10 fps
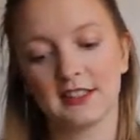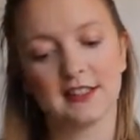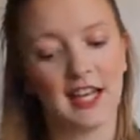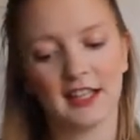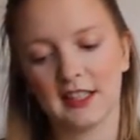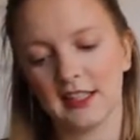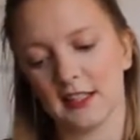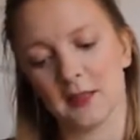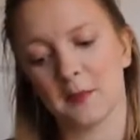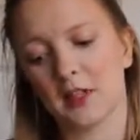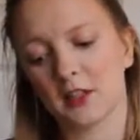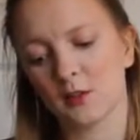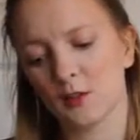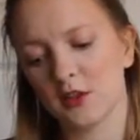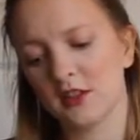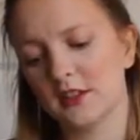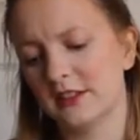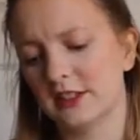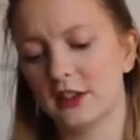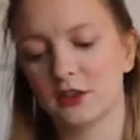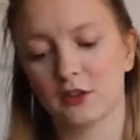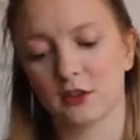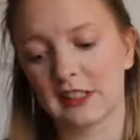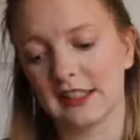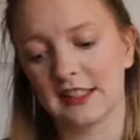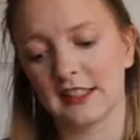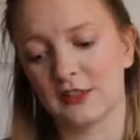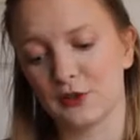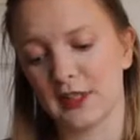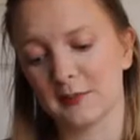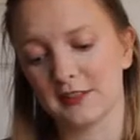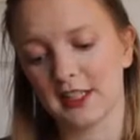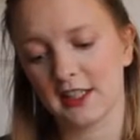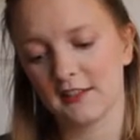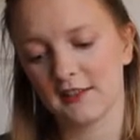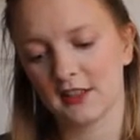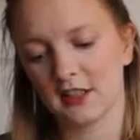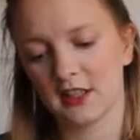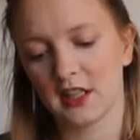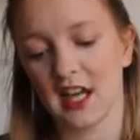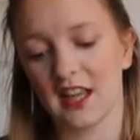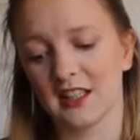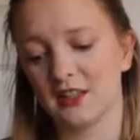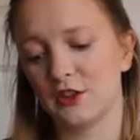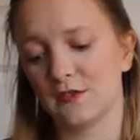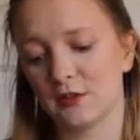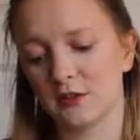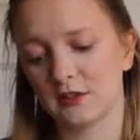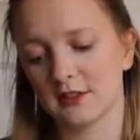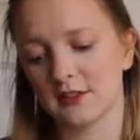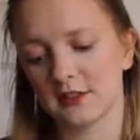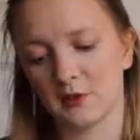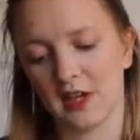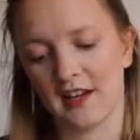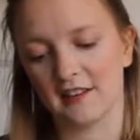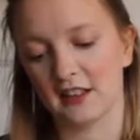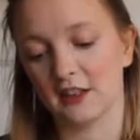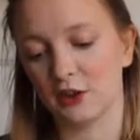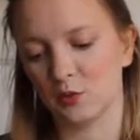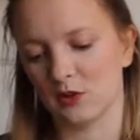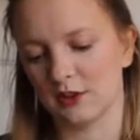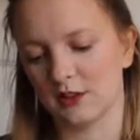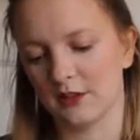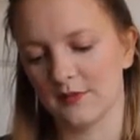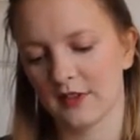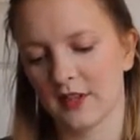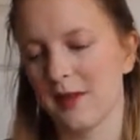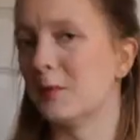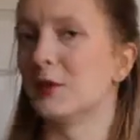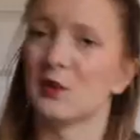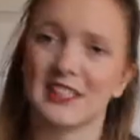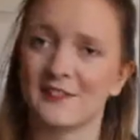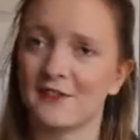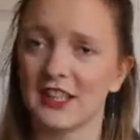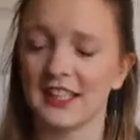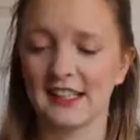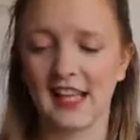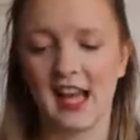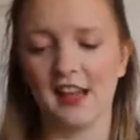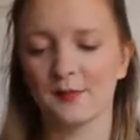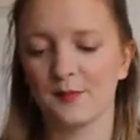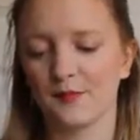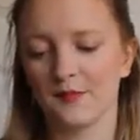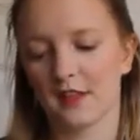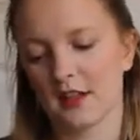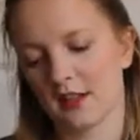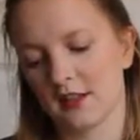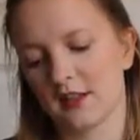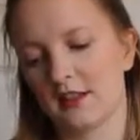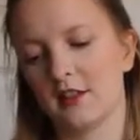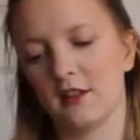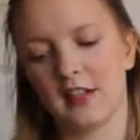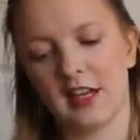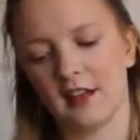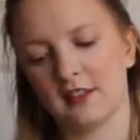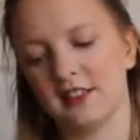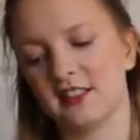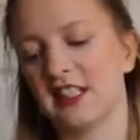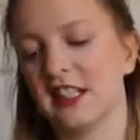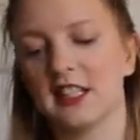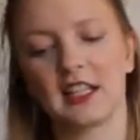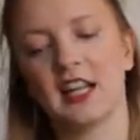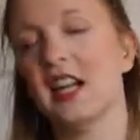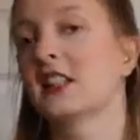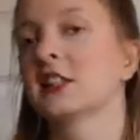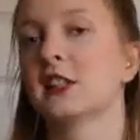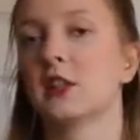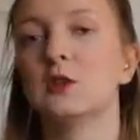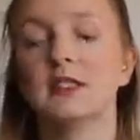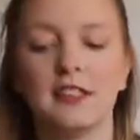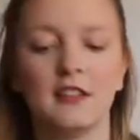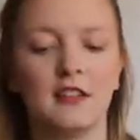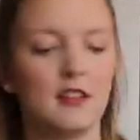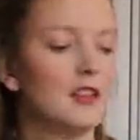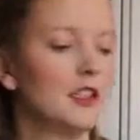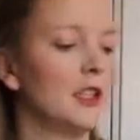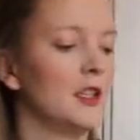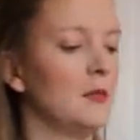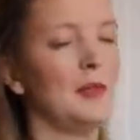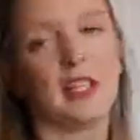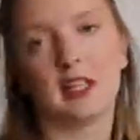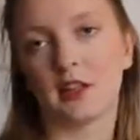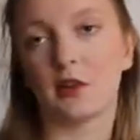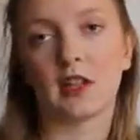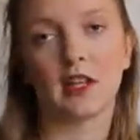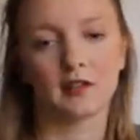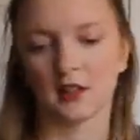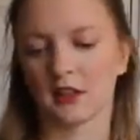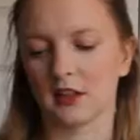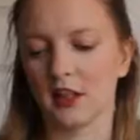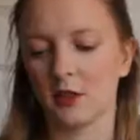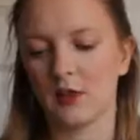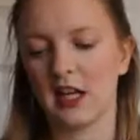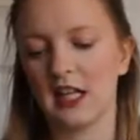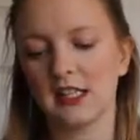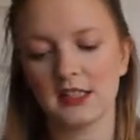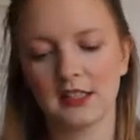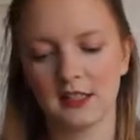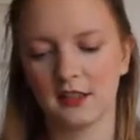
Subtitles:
Sadly, in the Muggle world, dishes don't clean and dry themselves, unless you're fortunate to have a dishwasher. But where's the fun in that? So yeah, it's a GeekGear exclusive, meaning that you can't get it anywhere else.